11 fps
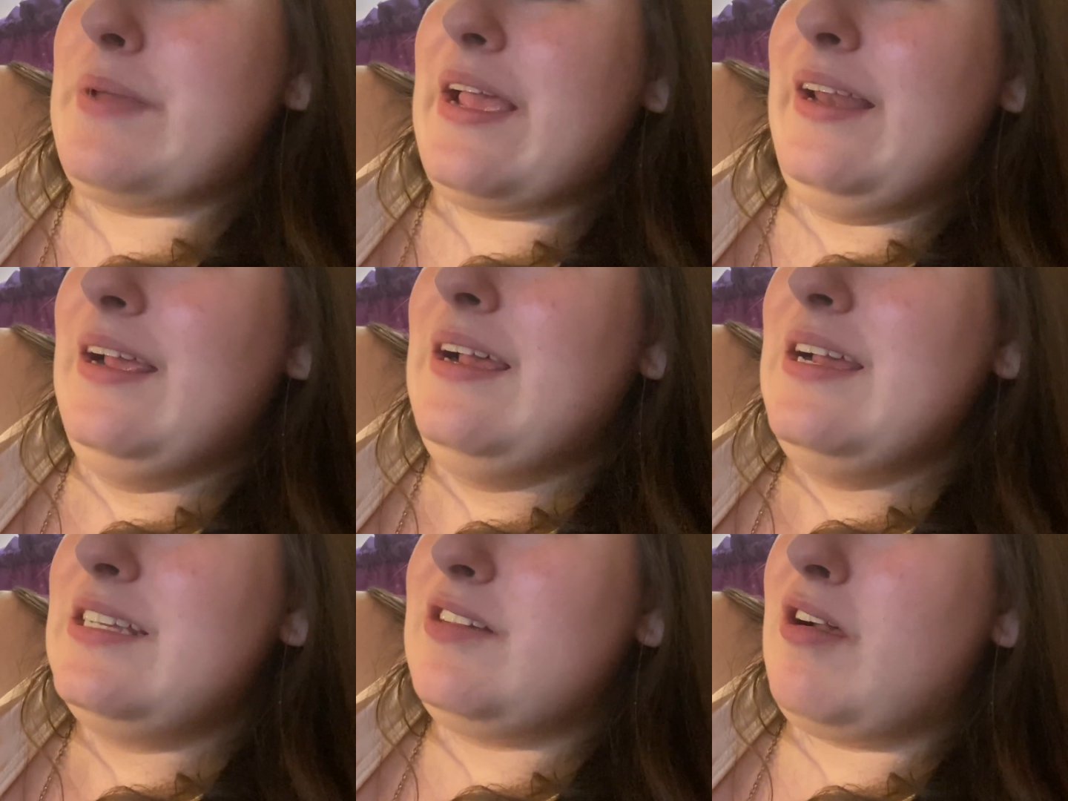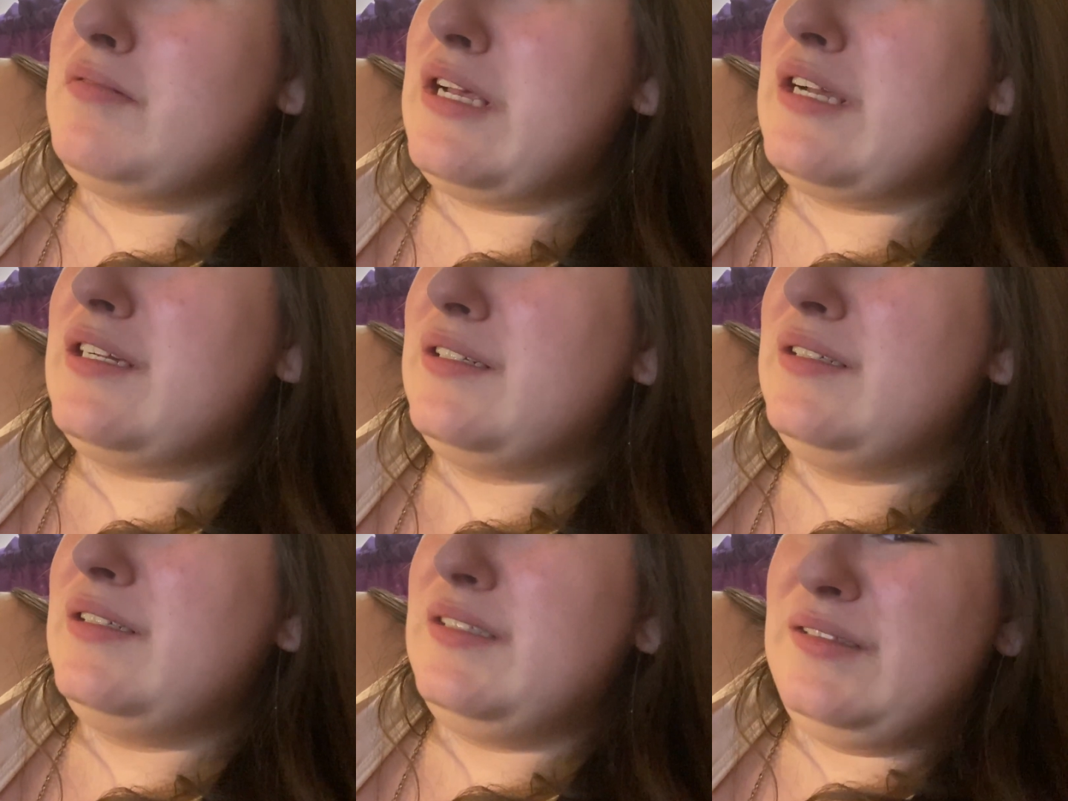paid. So I was like,
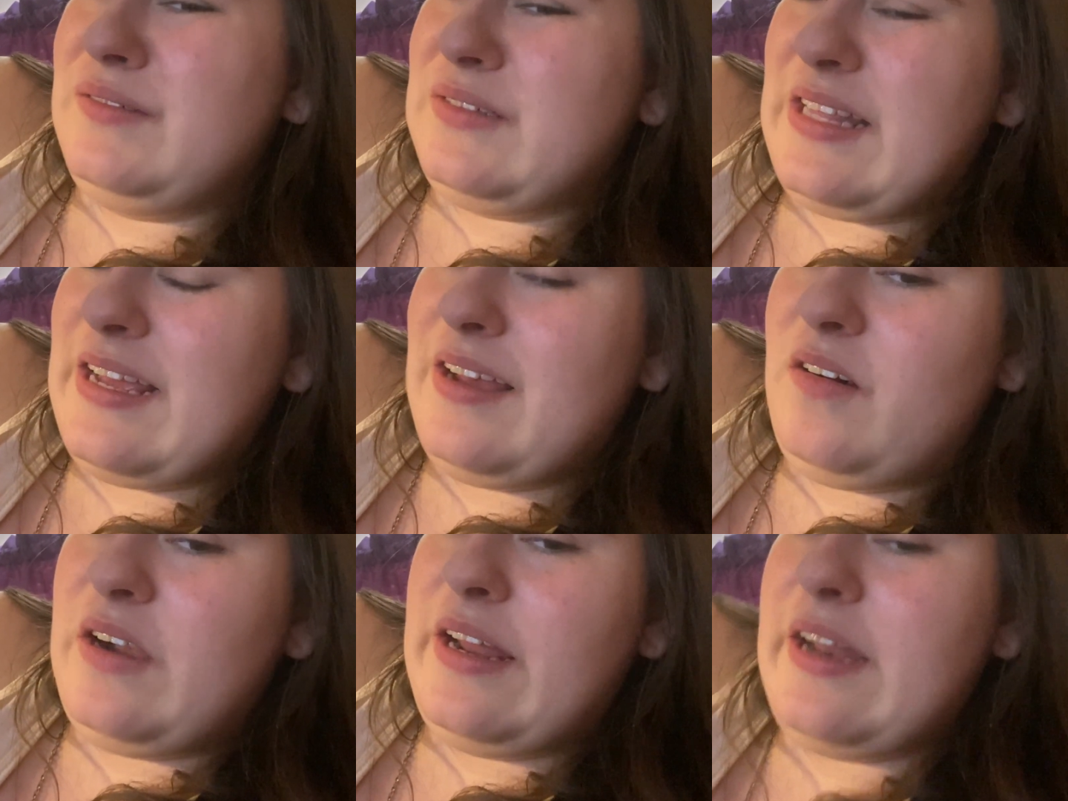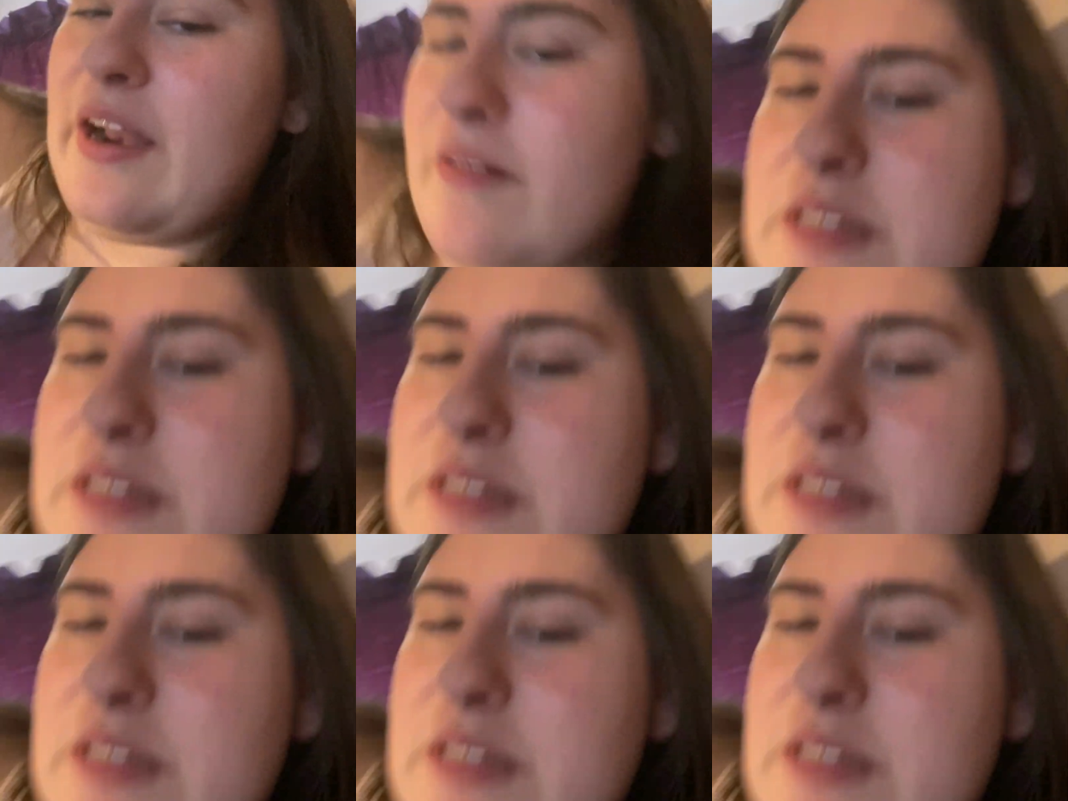what the hell? And then I